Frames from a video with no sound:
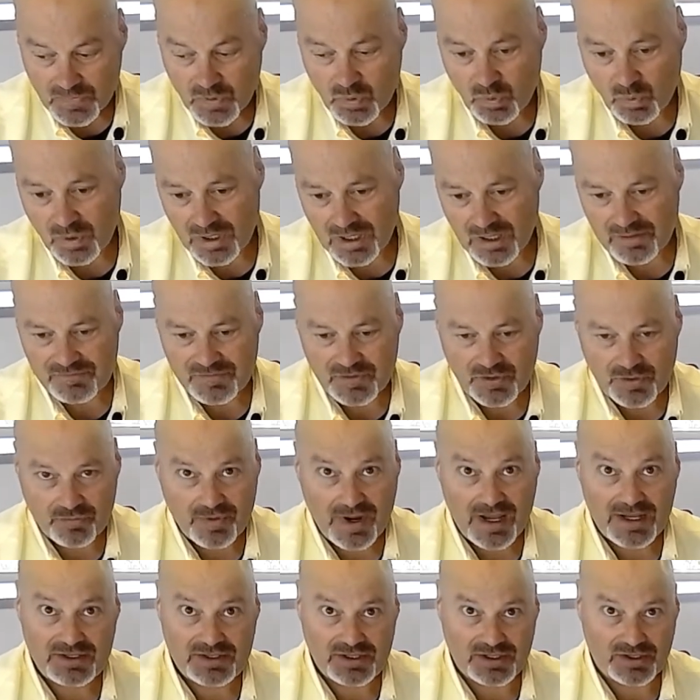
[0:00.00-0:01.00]
Well, if you're
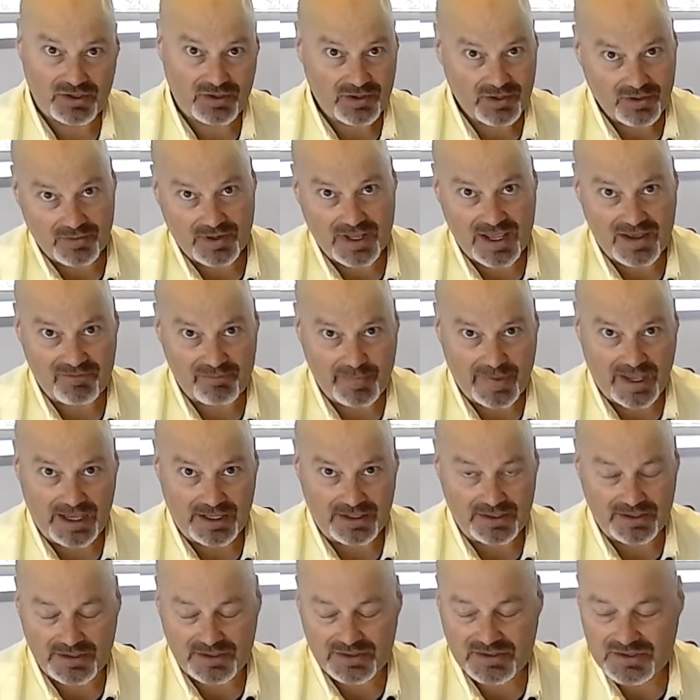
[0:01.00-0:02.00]
renting, you don't have
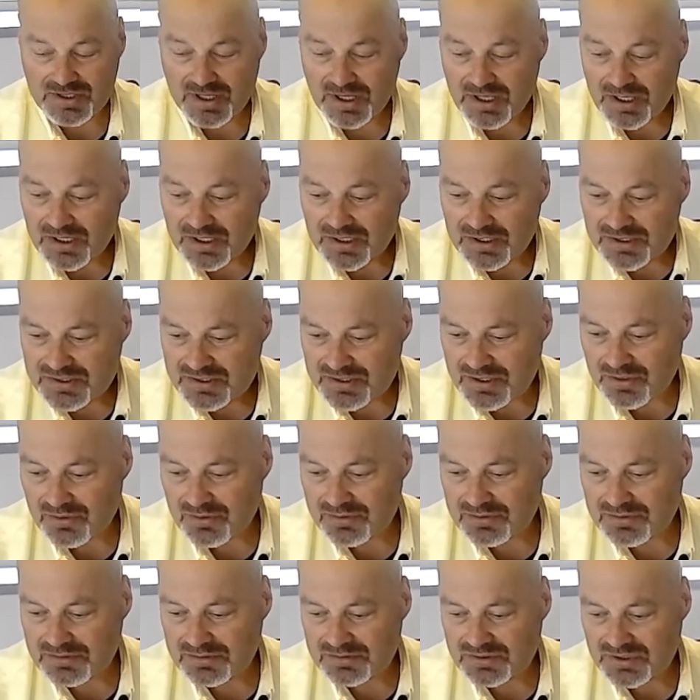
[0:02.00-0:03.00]
maintenance.
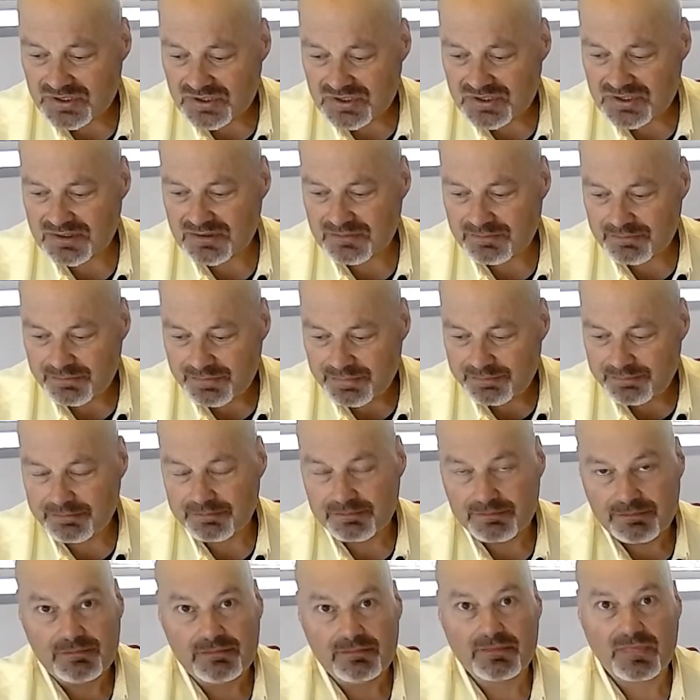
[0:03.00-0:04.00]
So just
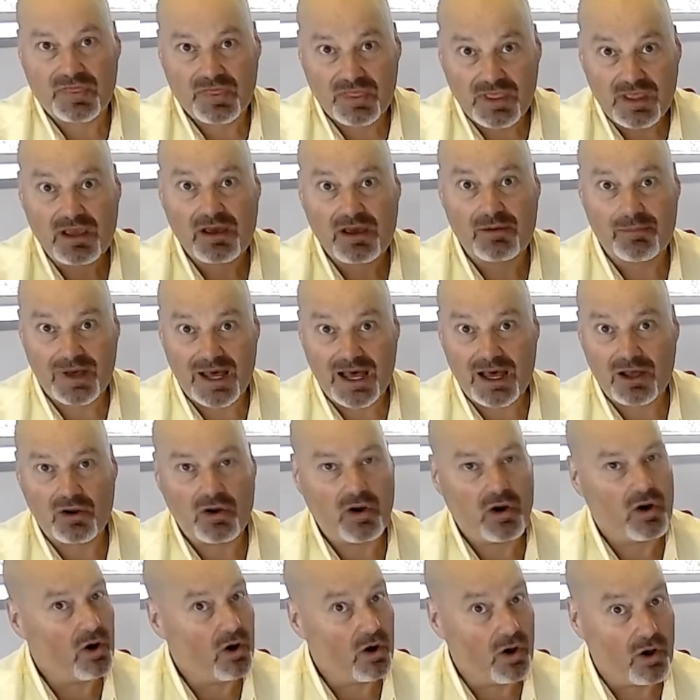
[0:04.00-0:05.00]
think about
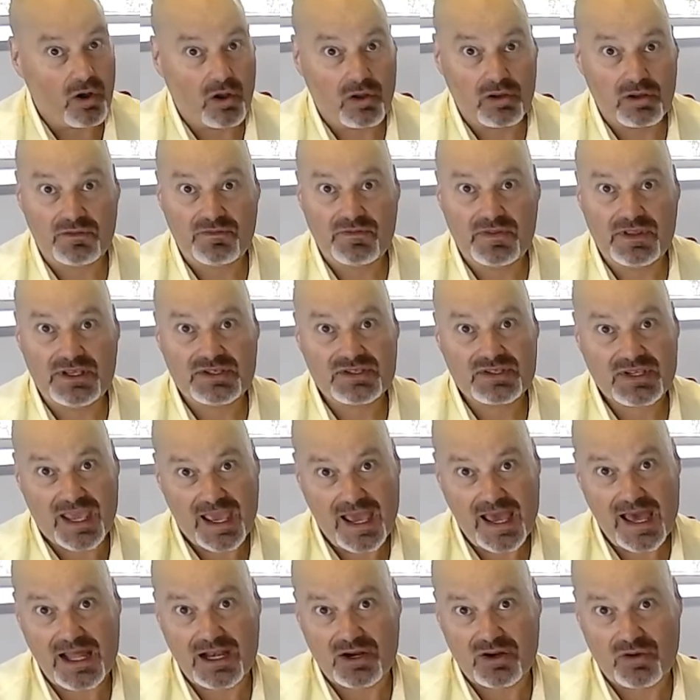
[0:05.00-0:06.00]
all of these
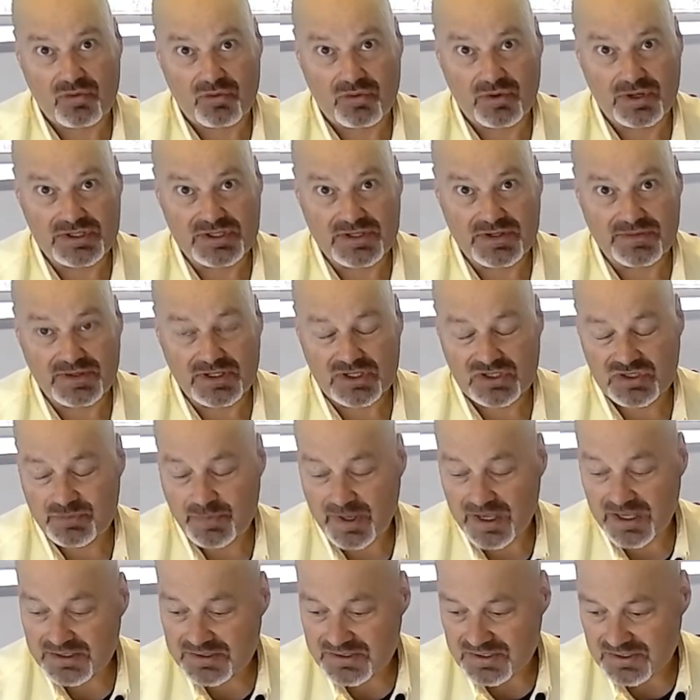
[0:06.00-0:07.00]
categories of
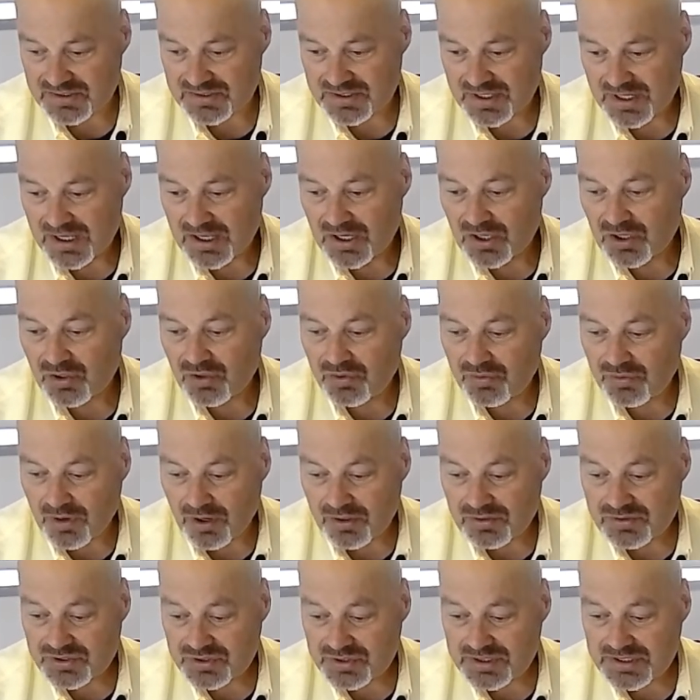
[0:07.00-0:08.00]
expenses.
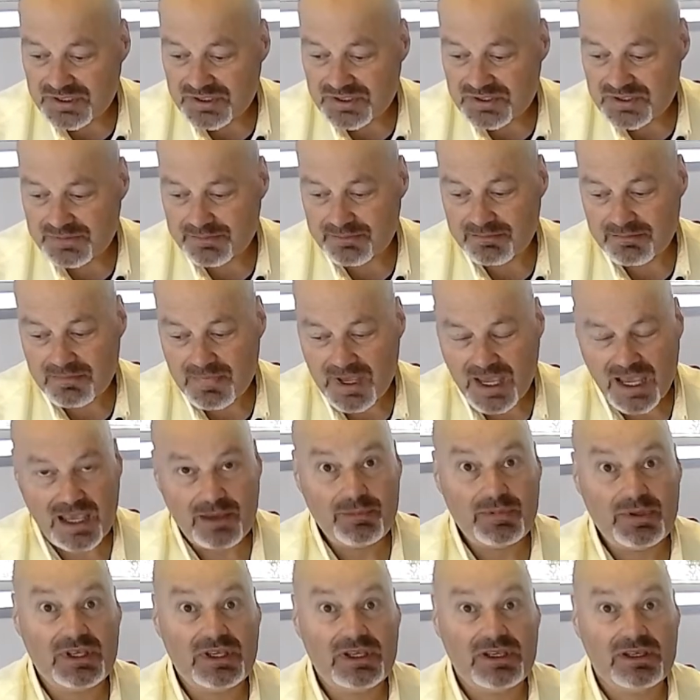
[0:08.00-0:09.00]
Groceries,
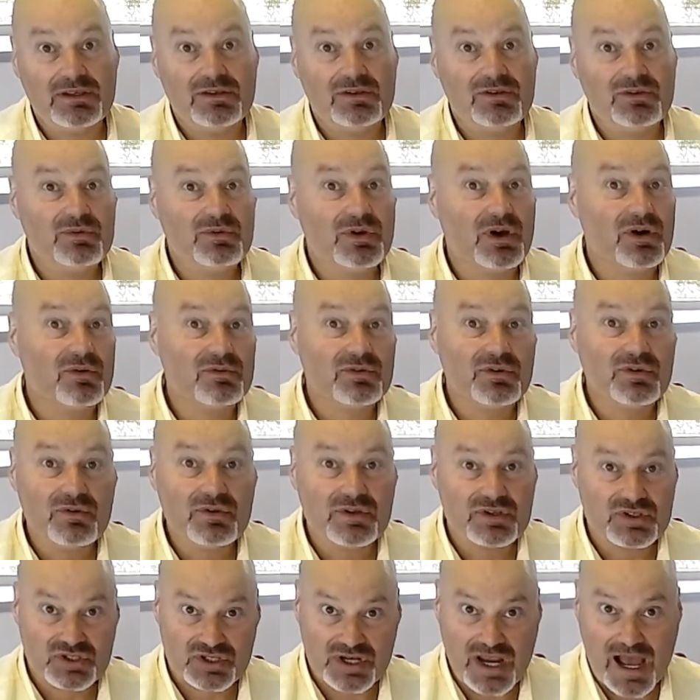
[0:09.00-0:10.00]
maybe you don't do
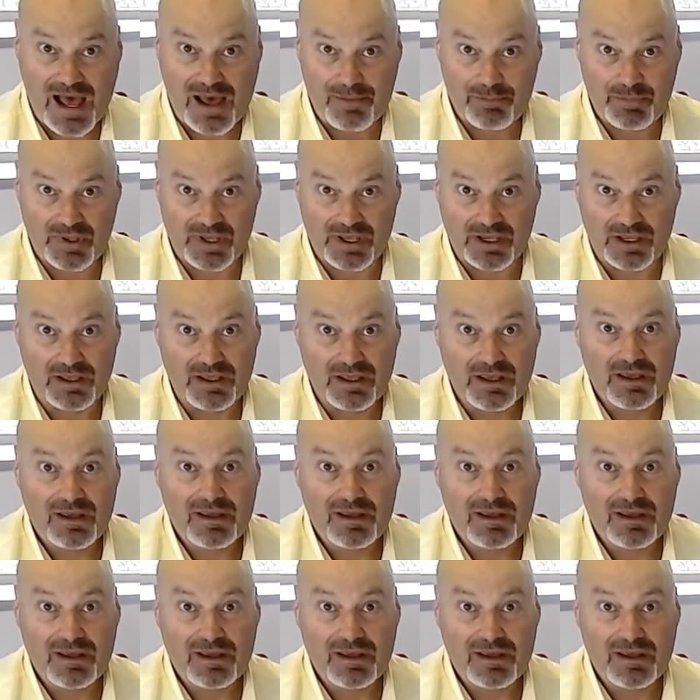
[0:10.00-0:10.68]
the shopping.